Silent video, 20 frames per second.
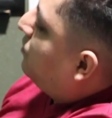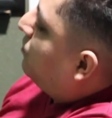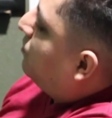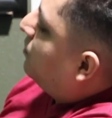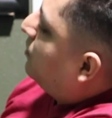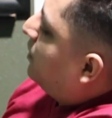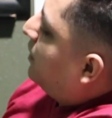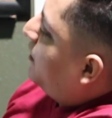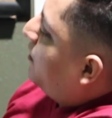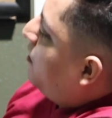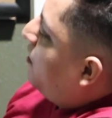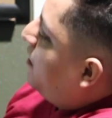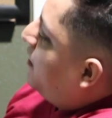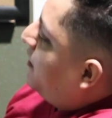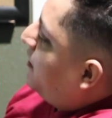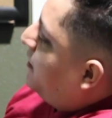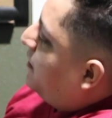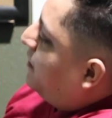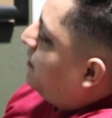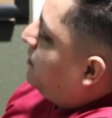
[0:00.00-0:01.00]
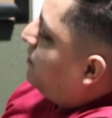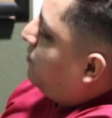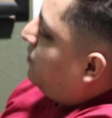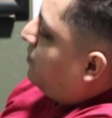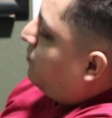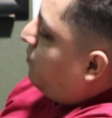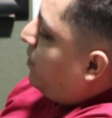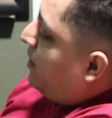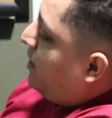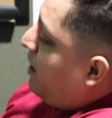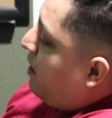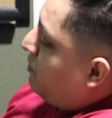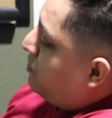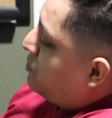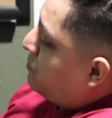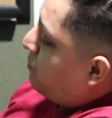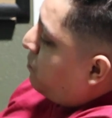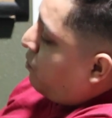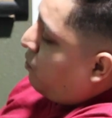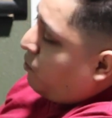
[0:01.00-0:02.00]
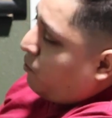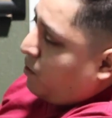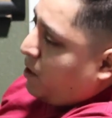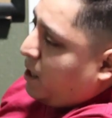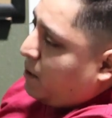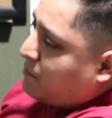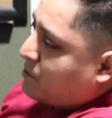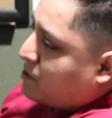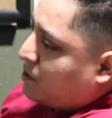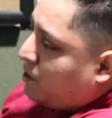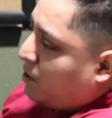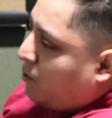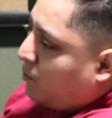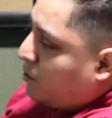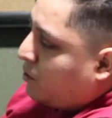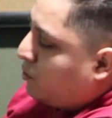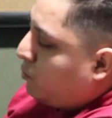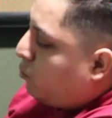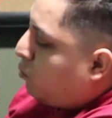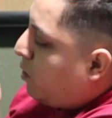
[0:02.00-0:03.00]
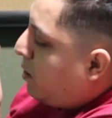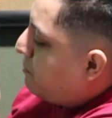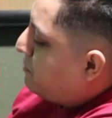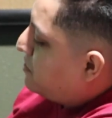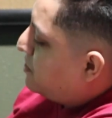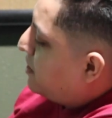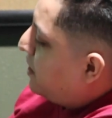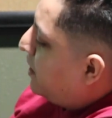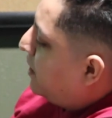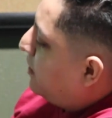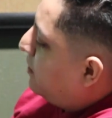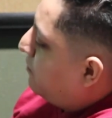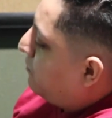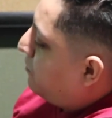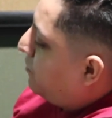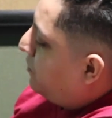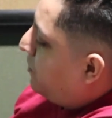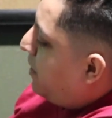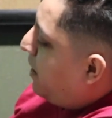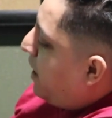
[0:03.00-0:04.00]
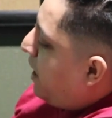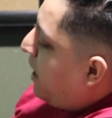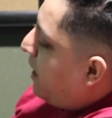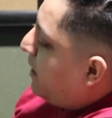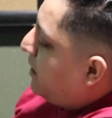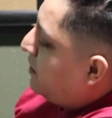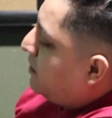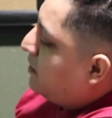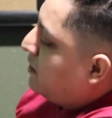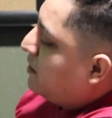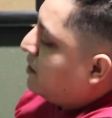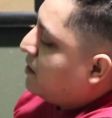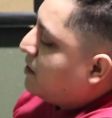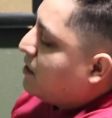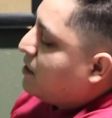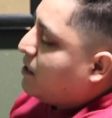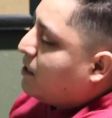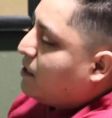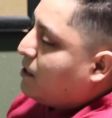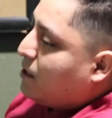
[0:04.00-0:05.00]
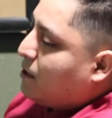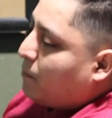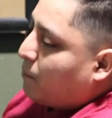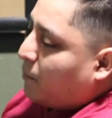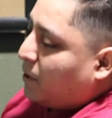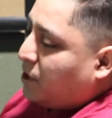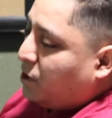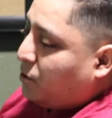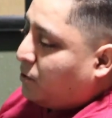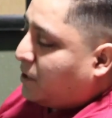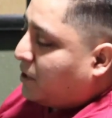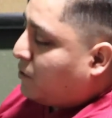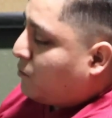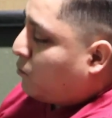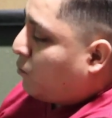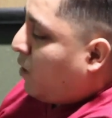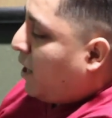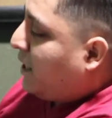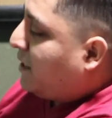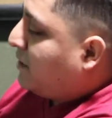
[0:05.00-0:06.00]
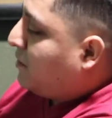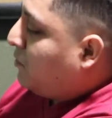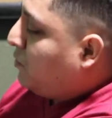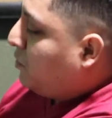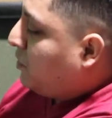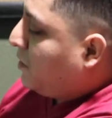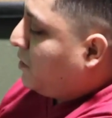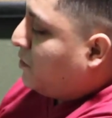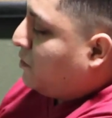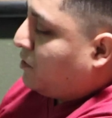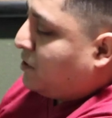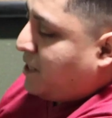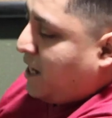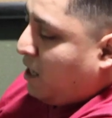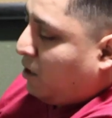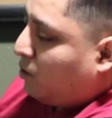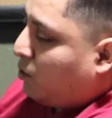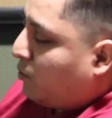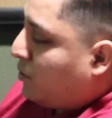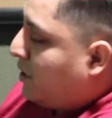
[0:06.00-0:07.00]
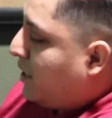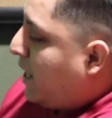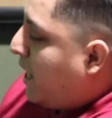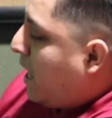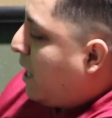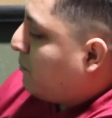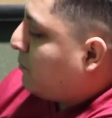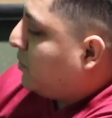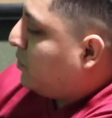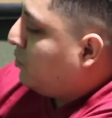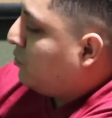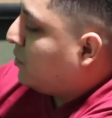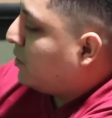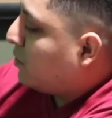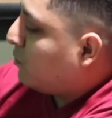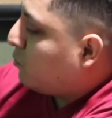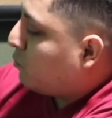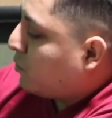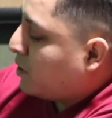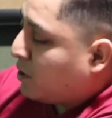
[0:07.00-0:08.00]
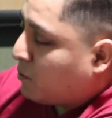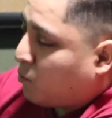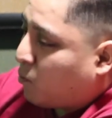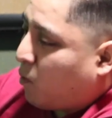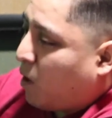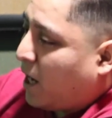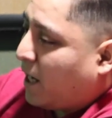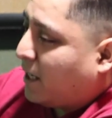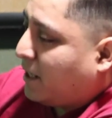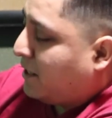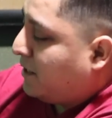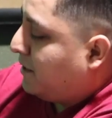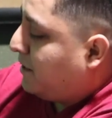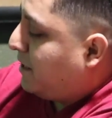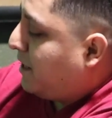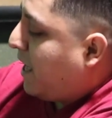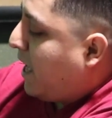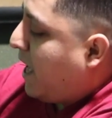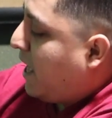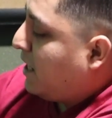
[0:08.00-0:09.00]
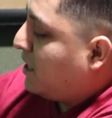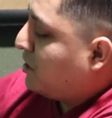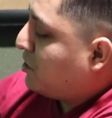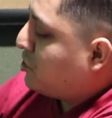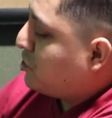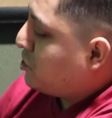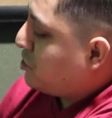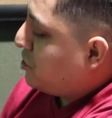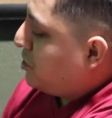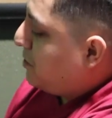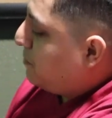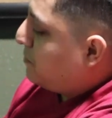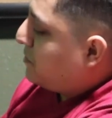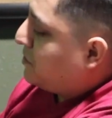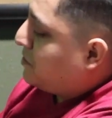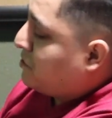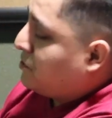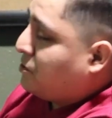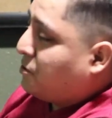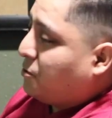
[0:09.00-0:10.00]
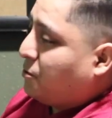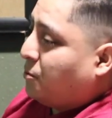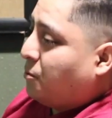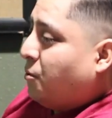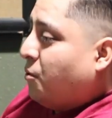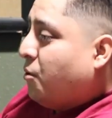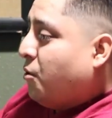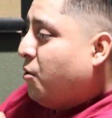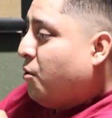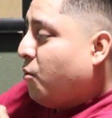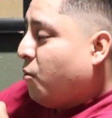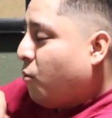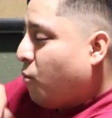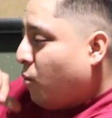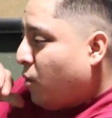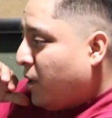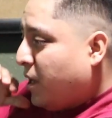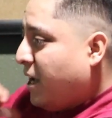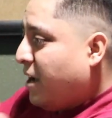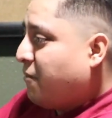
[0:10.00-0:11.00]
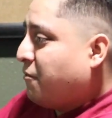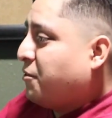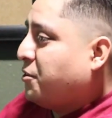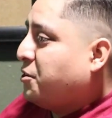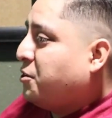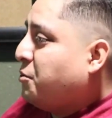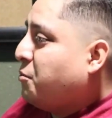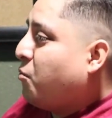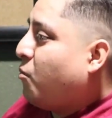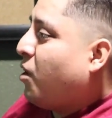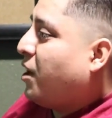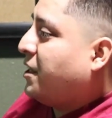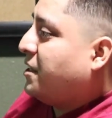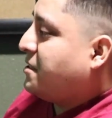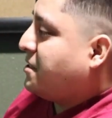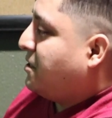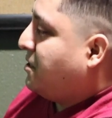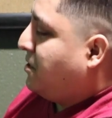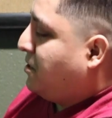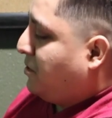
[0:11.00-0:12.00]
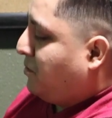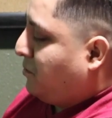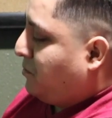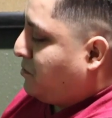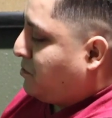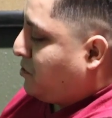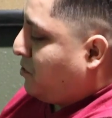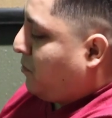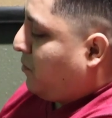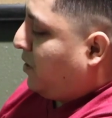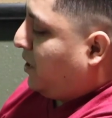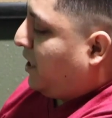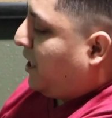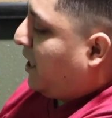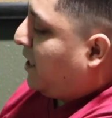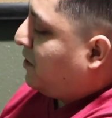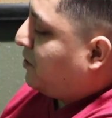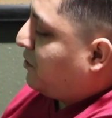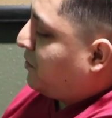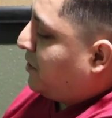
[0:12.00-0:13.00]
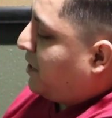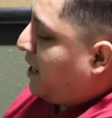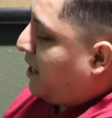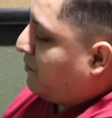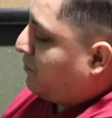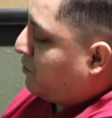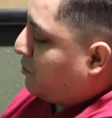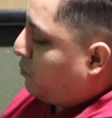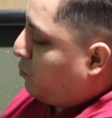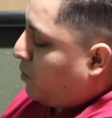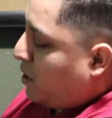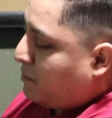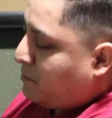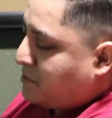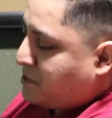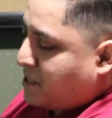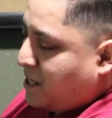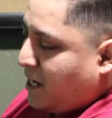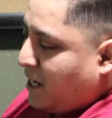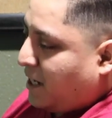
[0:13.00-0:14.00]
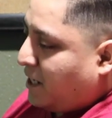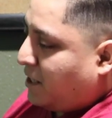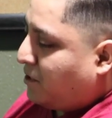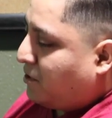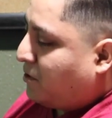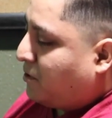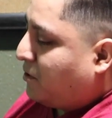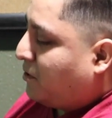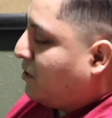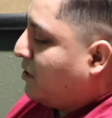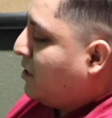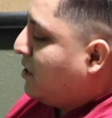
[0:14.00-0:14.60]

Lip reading: click on it, and right now it's programmed to go to the website for the hat. But you can download an app, and you can rewrite that chip to do whatever you want it to do. So again, you can have your website, your